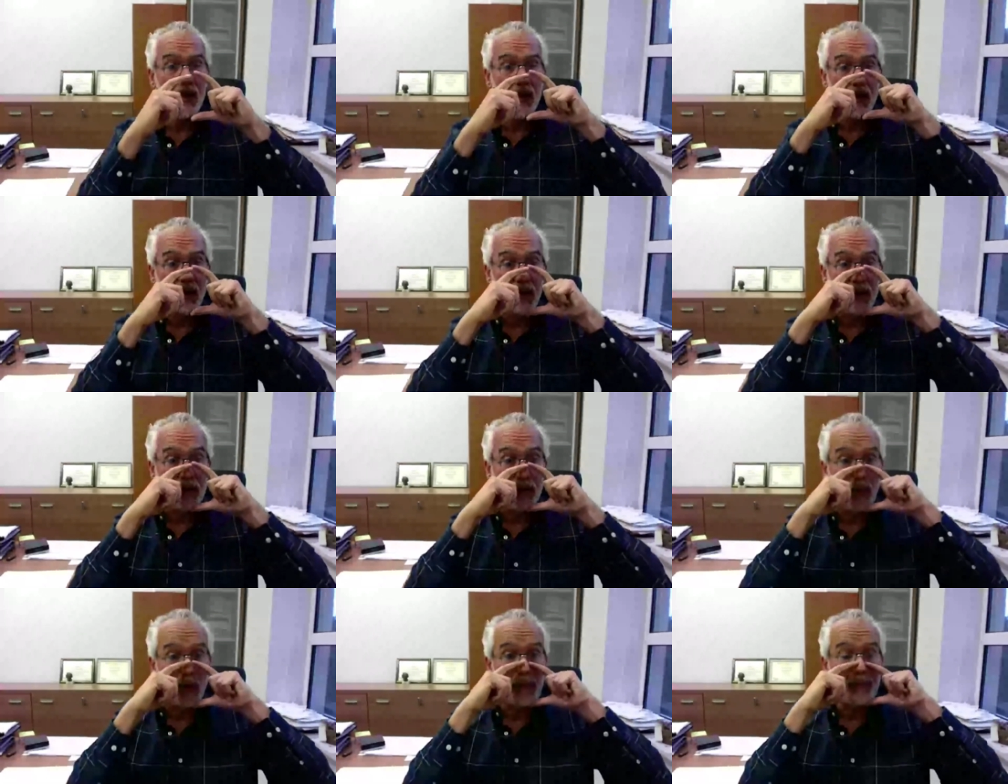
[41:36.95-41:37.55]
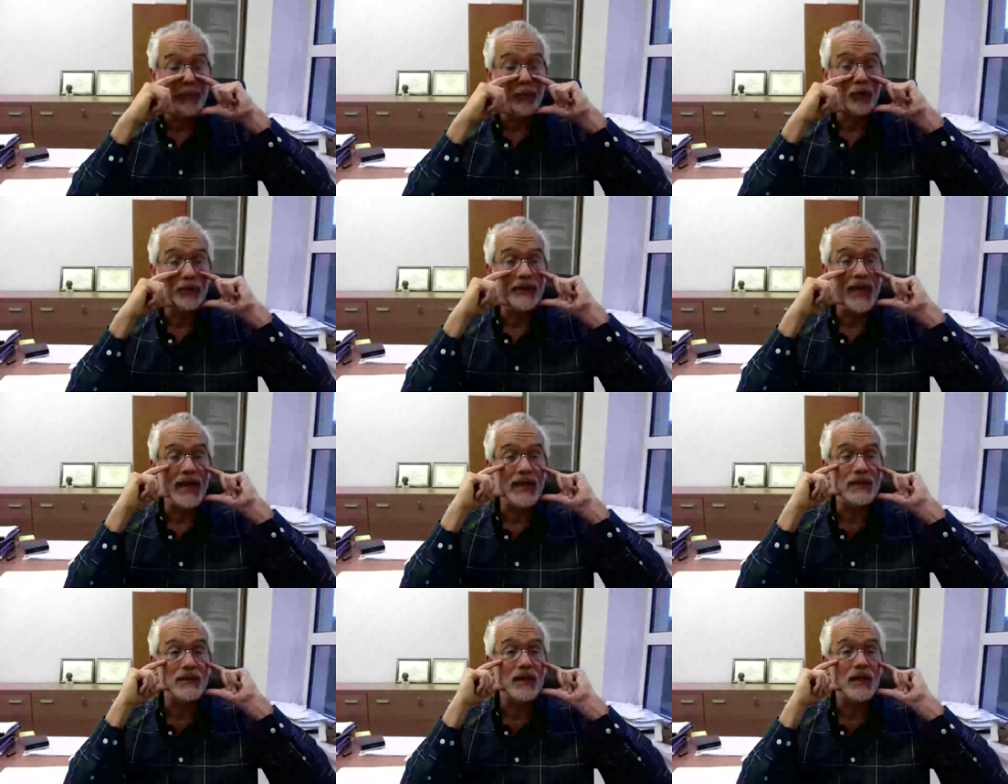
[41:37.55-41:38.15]
it will
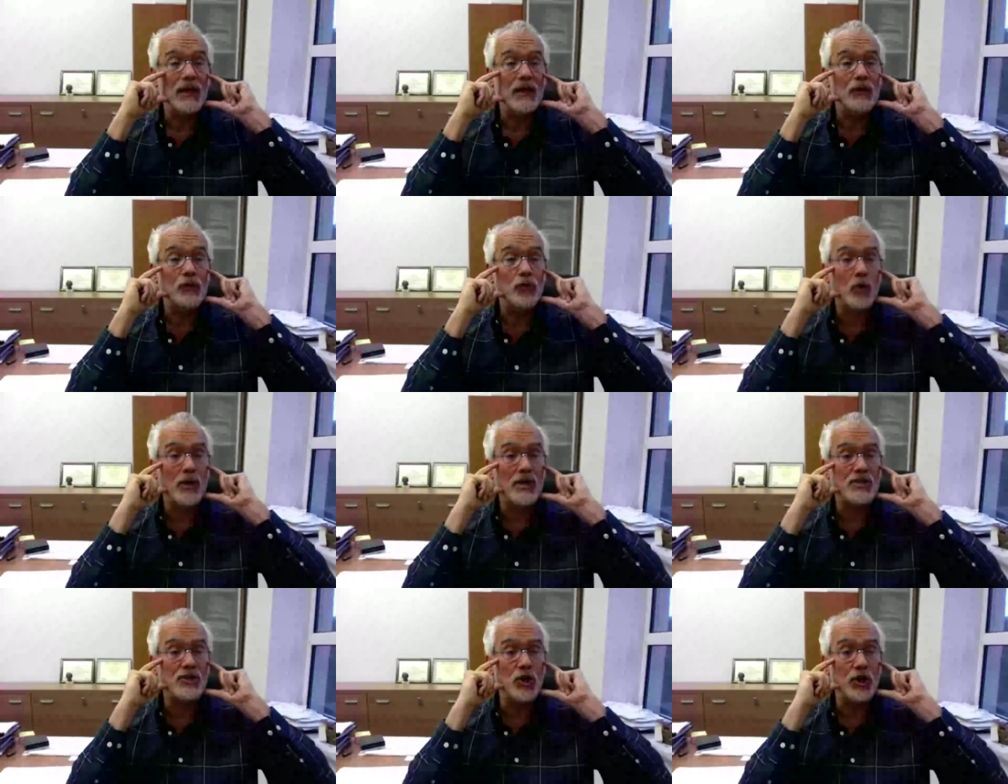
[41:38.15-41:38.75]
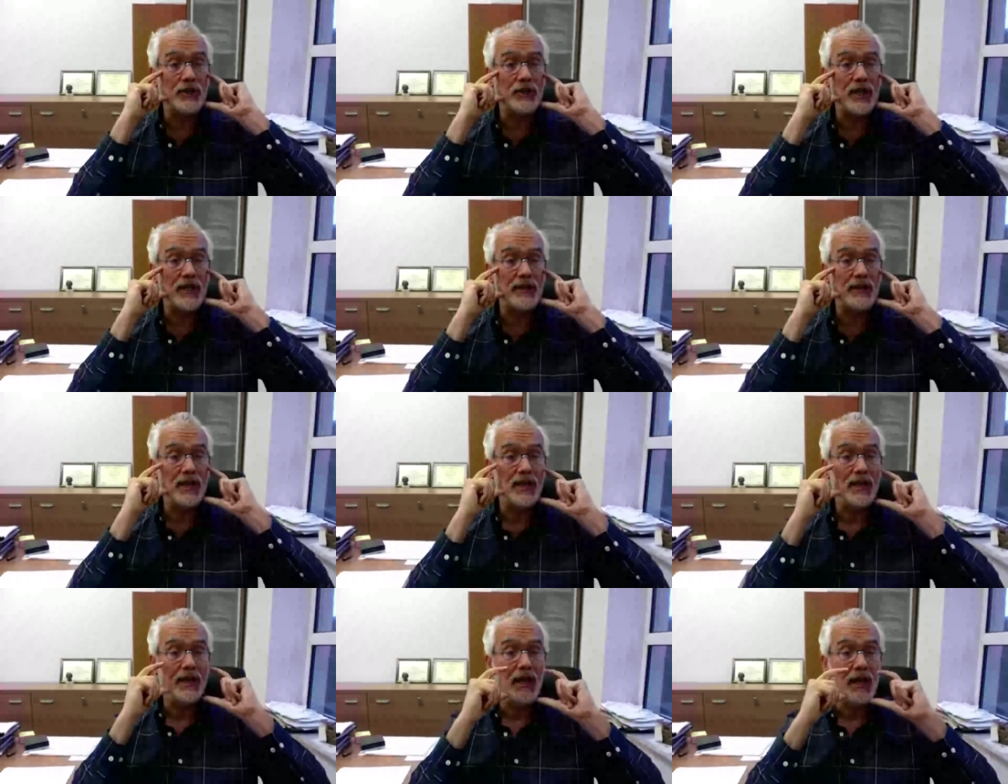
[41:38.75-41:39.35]
protect to a certain
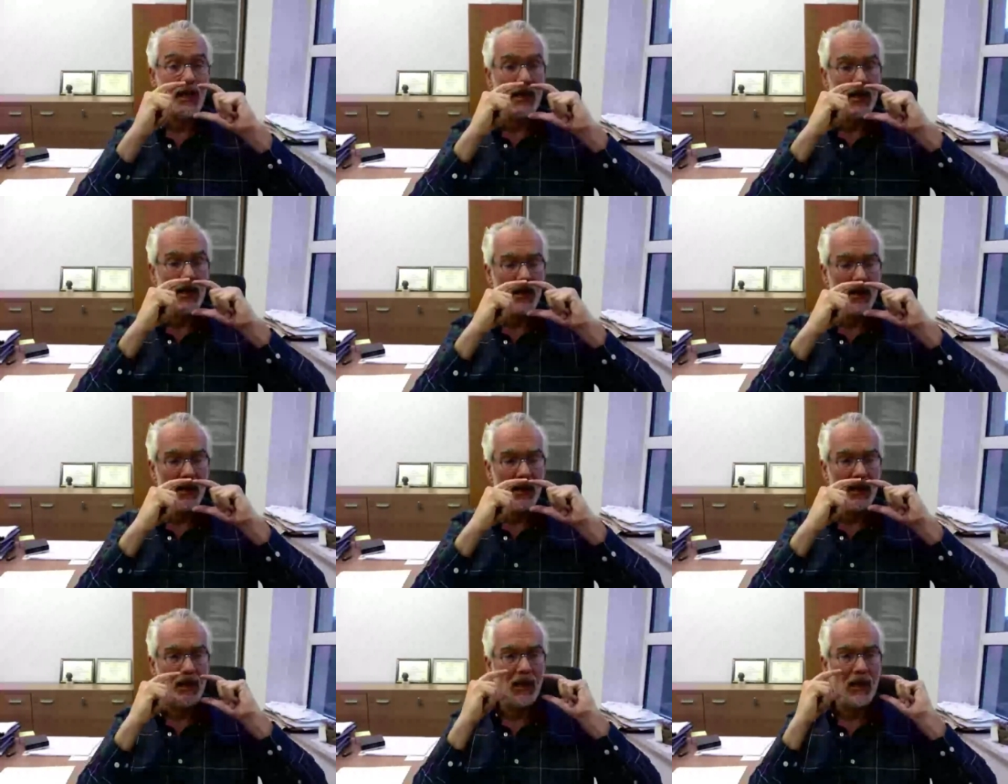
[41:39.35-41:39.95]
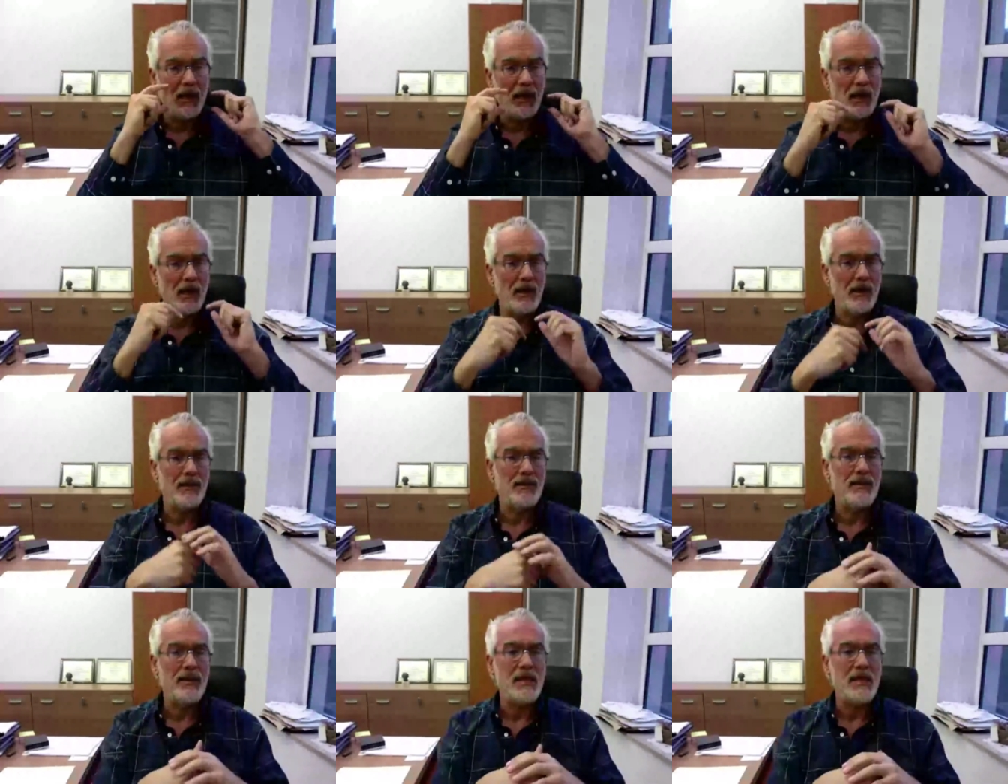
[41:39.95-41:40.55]
degree
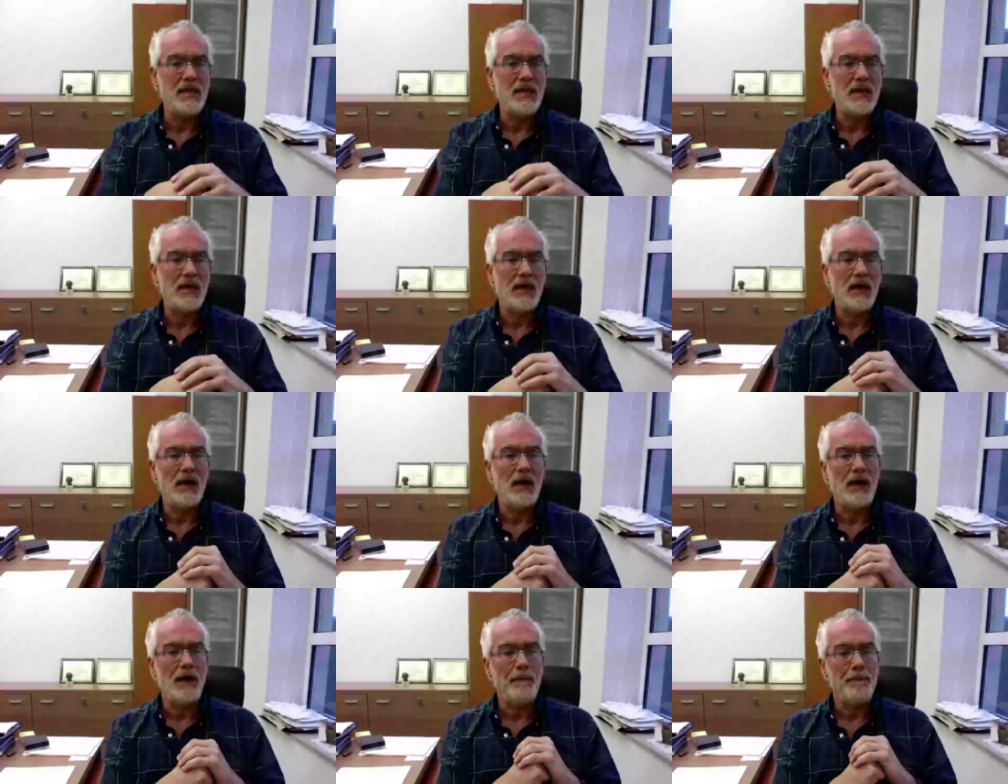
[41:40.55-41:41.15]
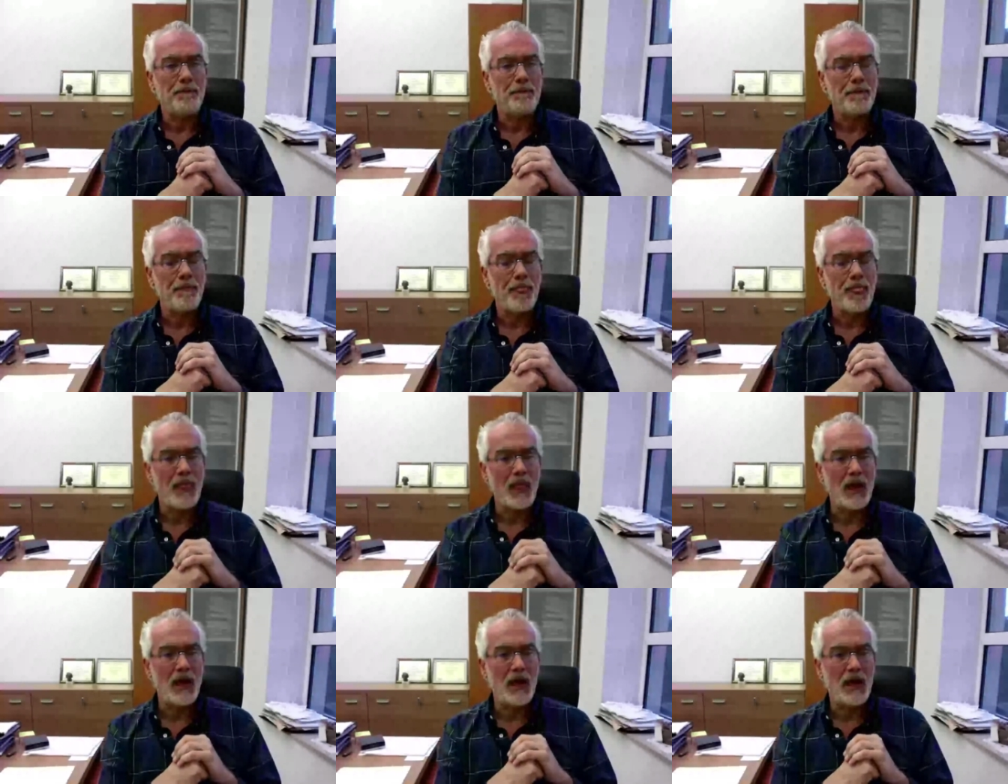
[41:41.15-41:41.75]
the
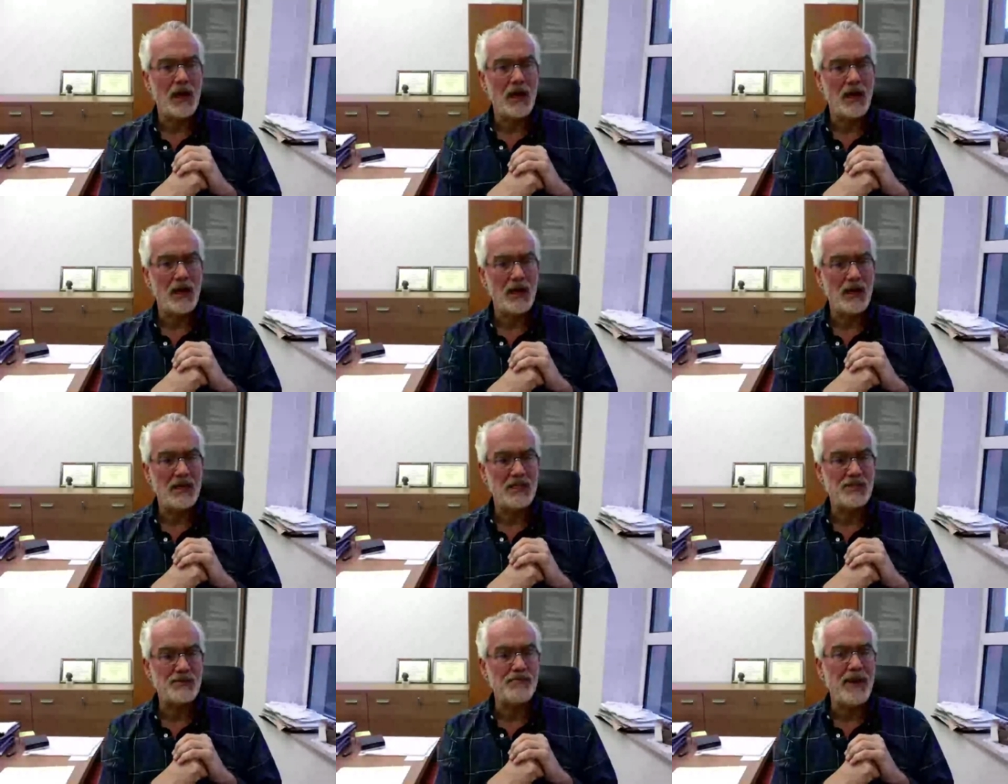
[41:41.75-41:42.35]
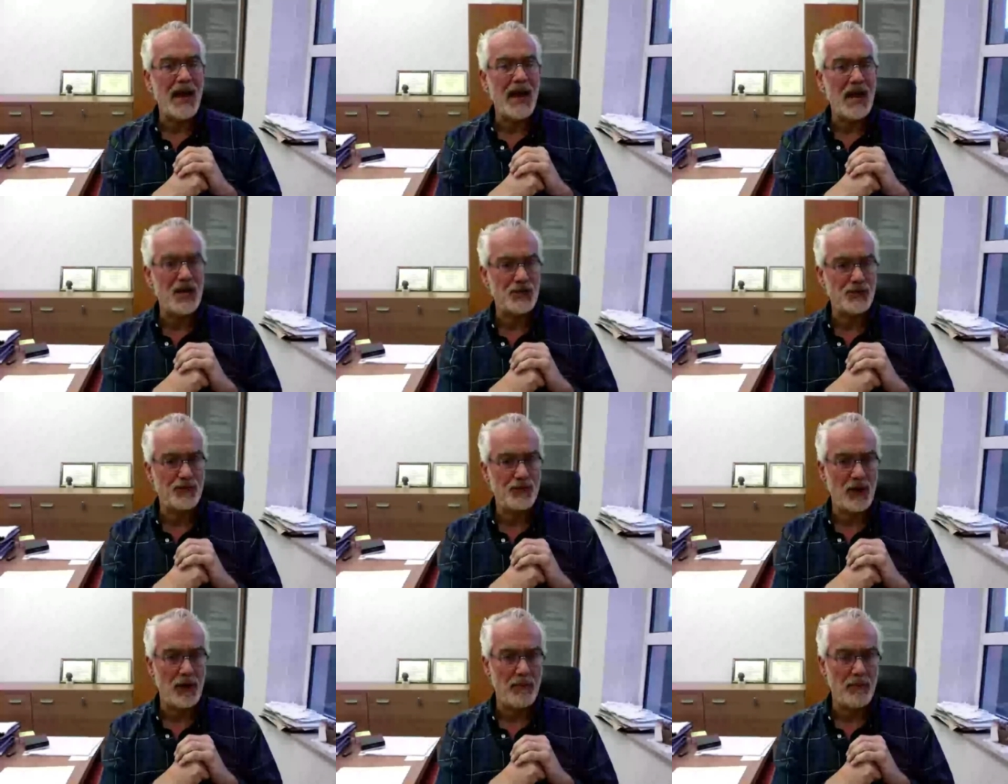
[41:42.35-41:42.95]
splash
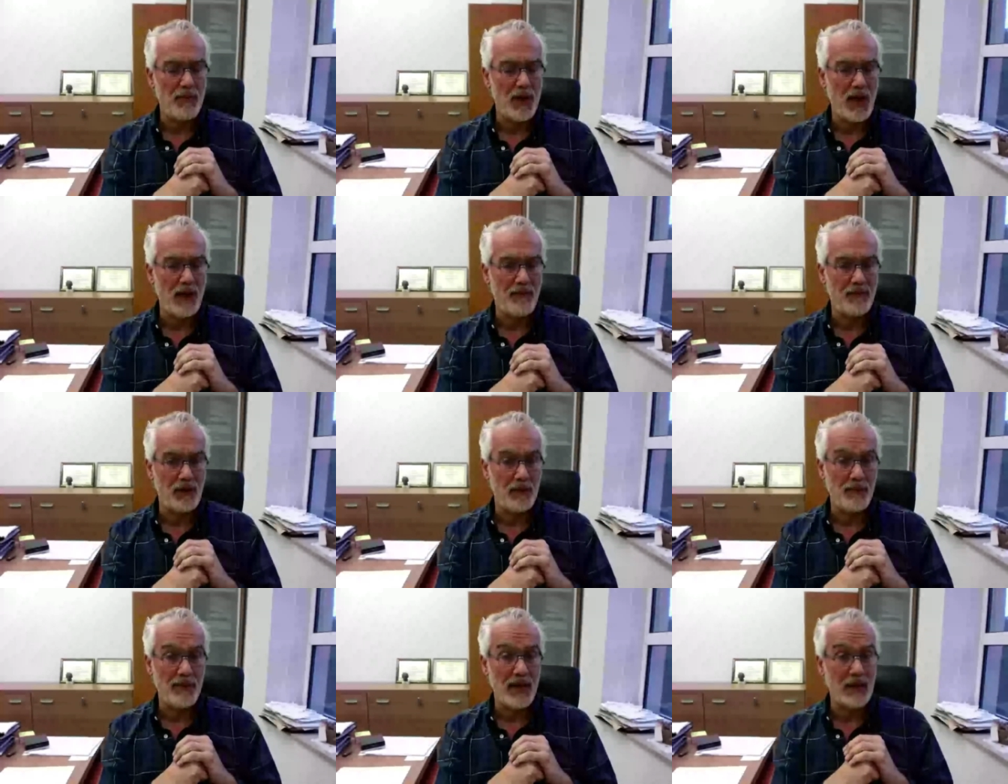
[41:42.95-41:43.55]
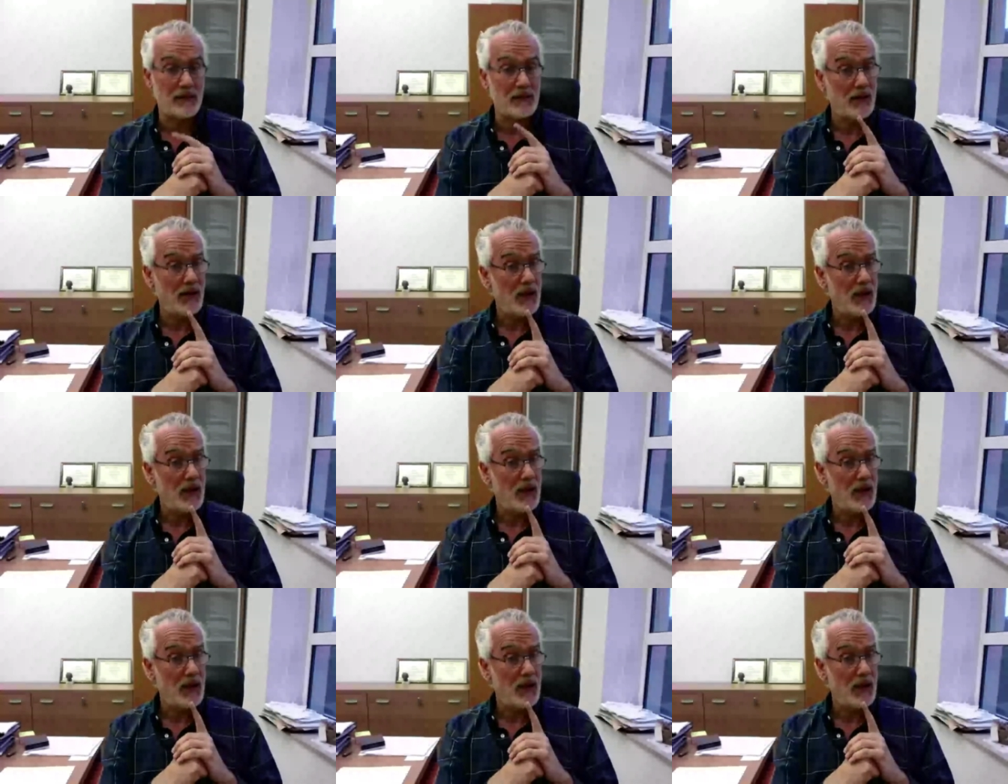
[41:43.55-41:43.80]
from that.